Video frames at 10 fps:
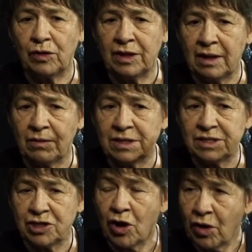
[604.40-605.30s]
there
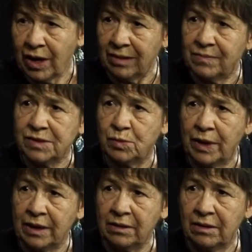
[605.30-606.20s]
is times
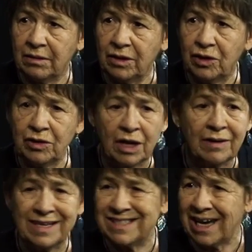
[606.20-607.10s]
when you
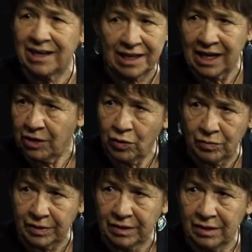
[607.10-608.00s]
don't exactly get
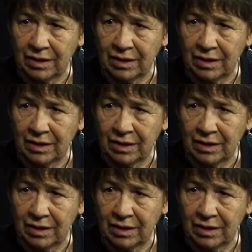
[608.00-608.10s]
on.